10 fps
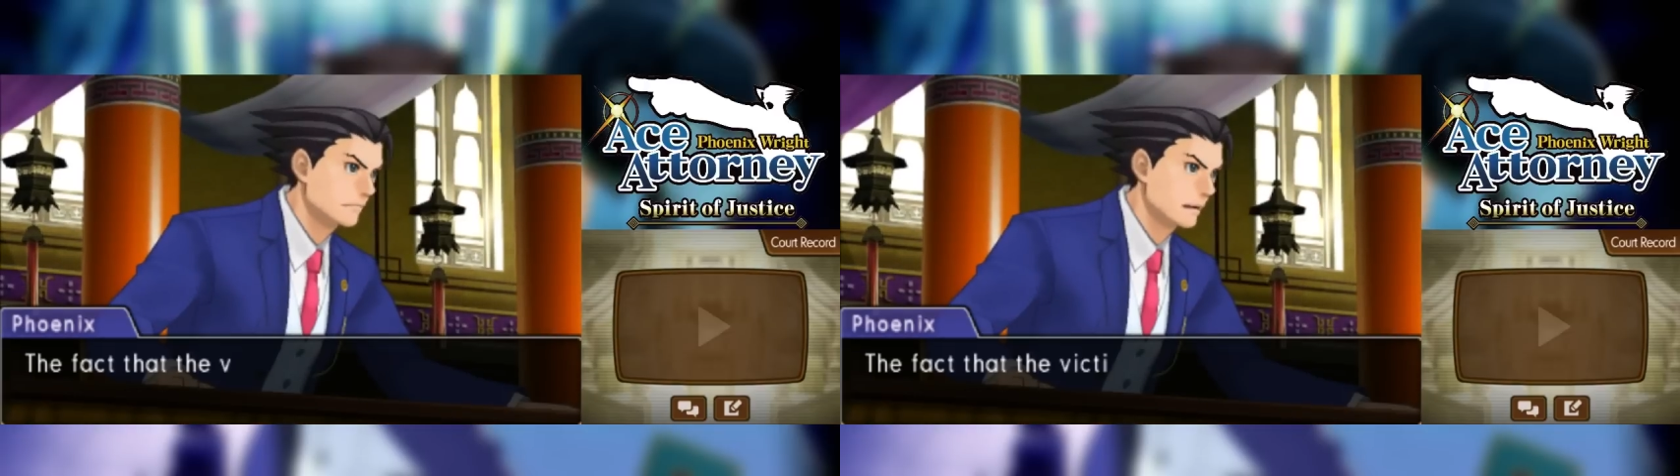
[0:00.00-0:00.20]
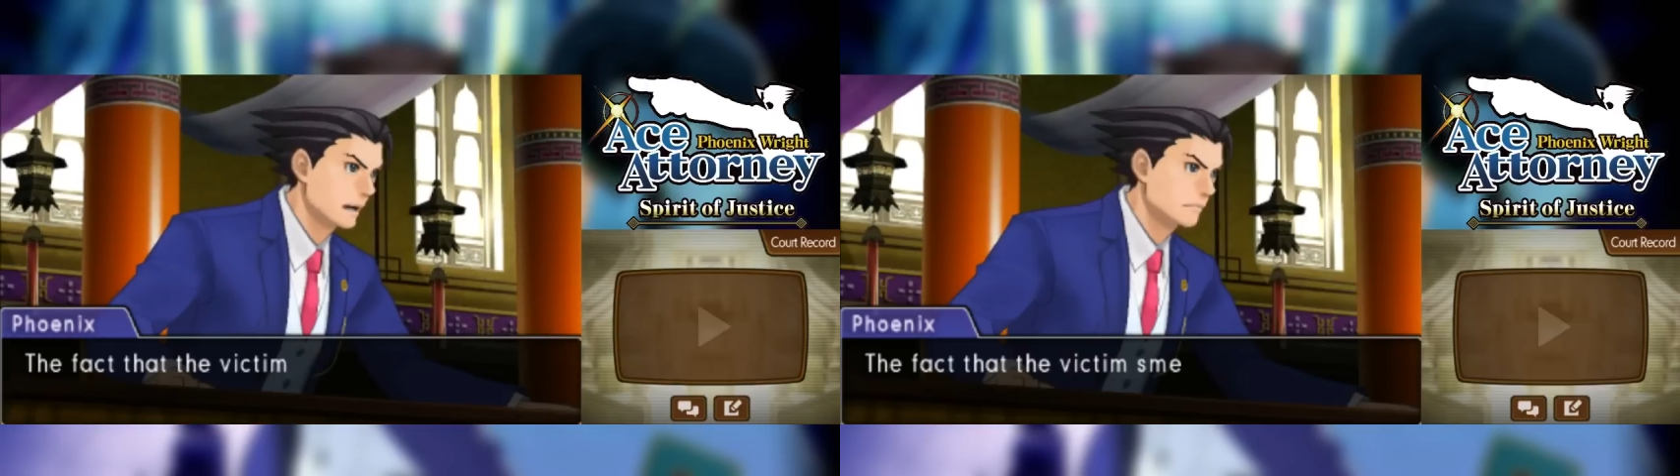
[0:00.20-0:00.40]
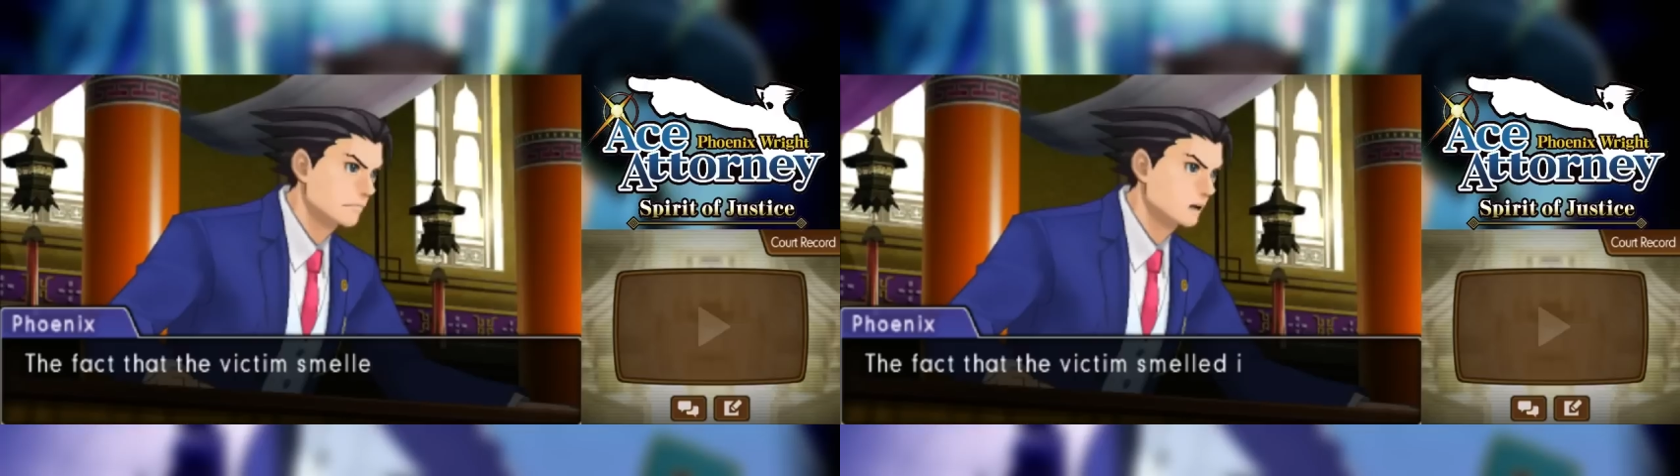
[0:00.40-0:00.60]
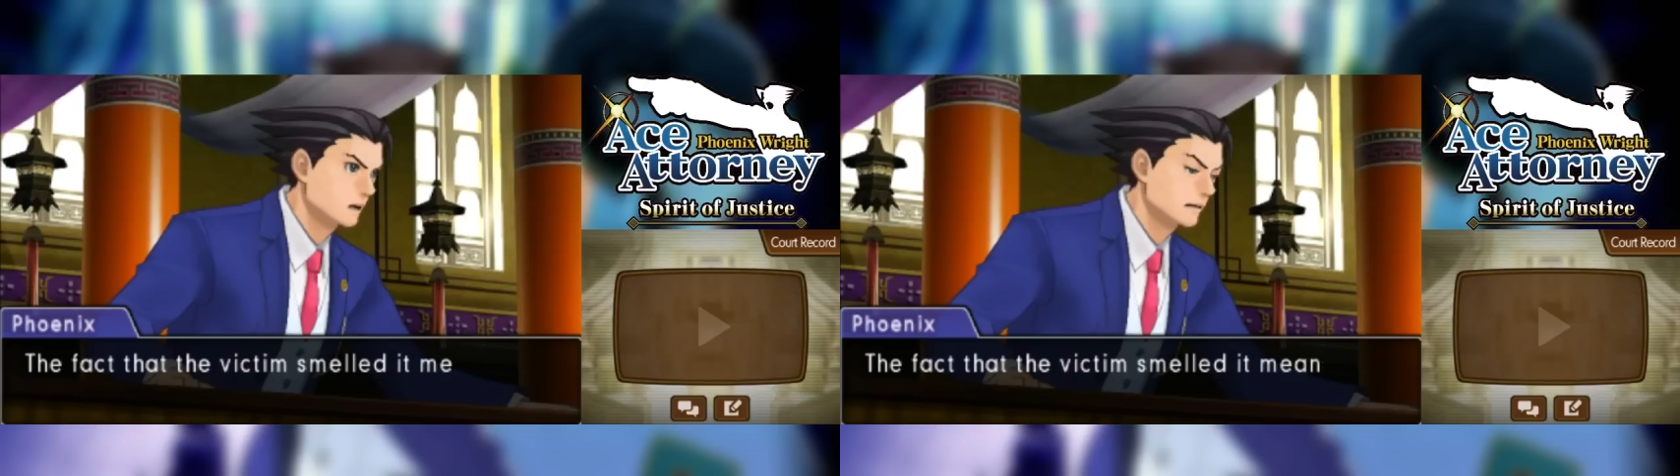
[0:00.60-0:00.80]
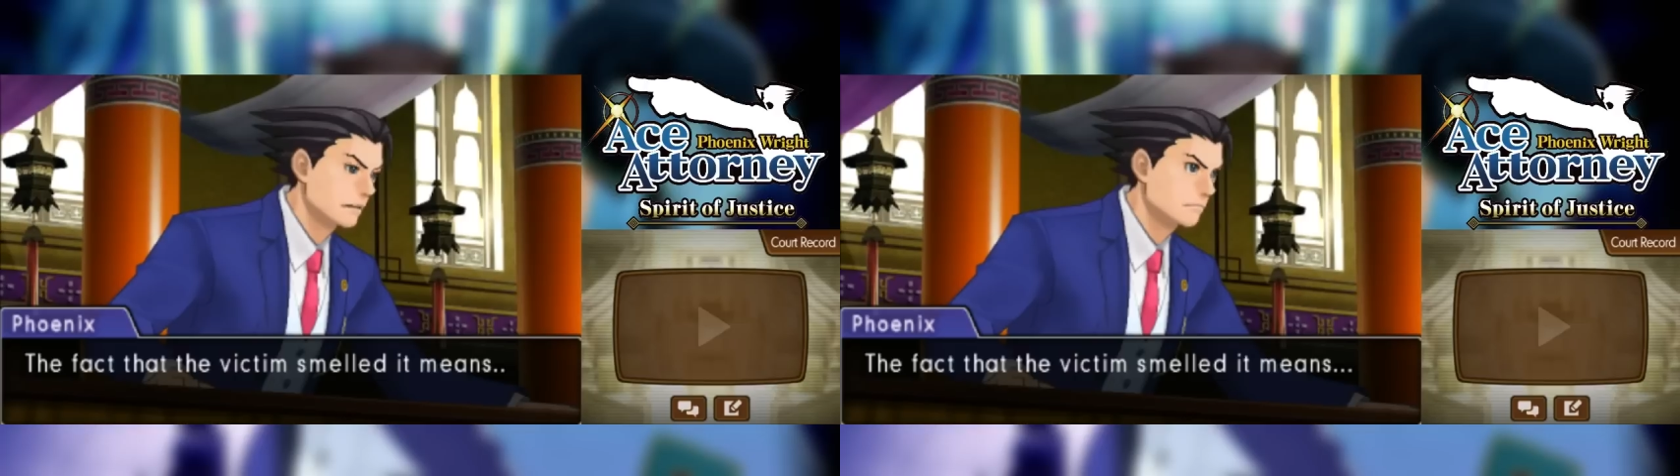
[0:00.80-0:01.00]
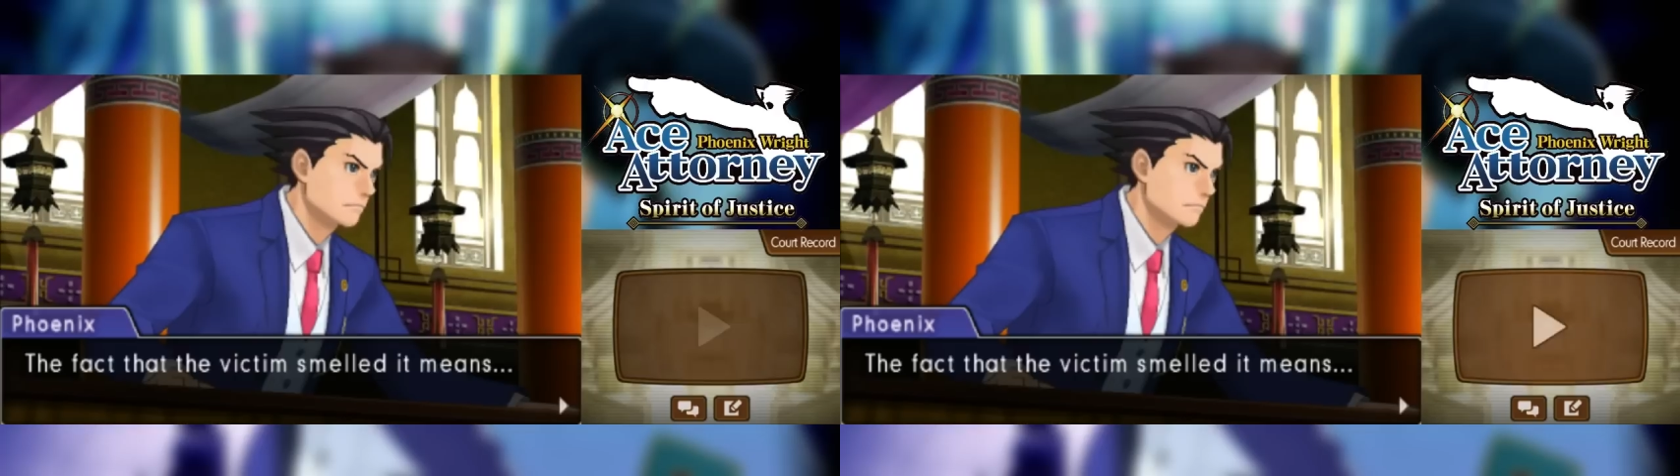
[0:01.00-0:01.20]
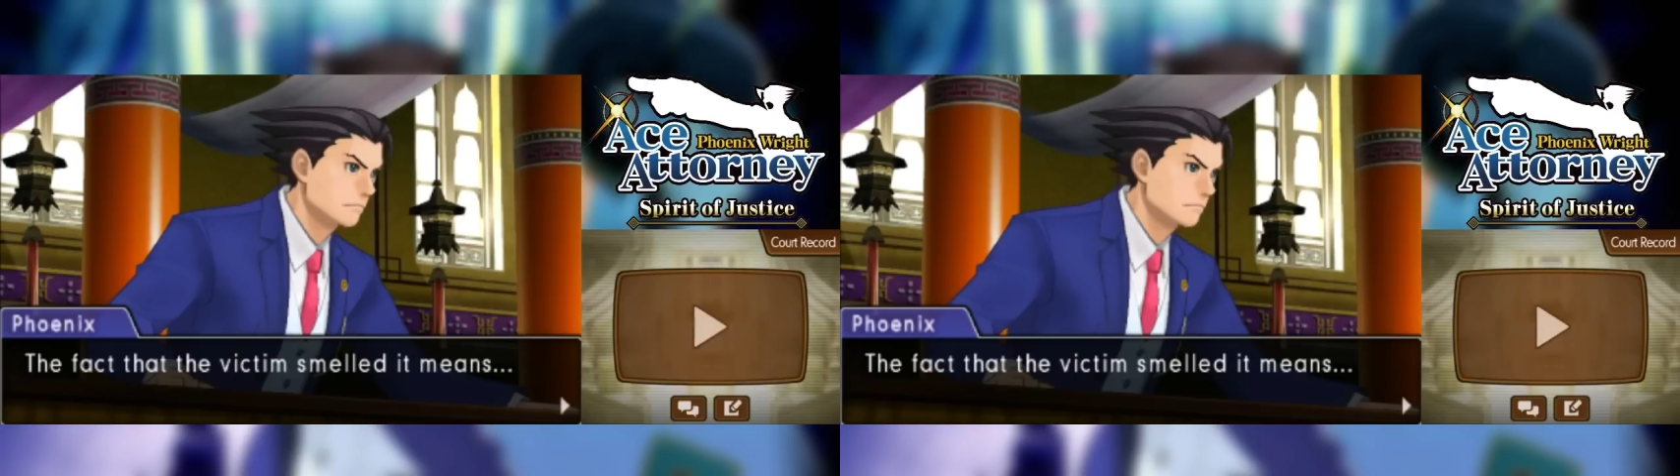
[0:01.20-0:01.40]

The fact that the victim smelled it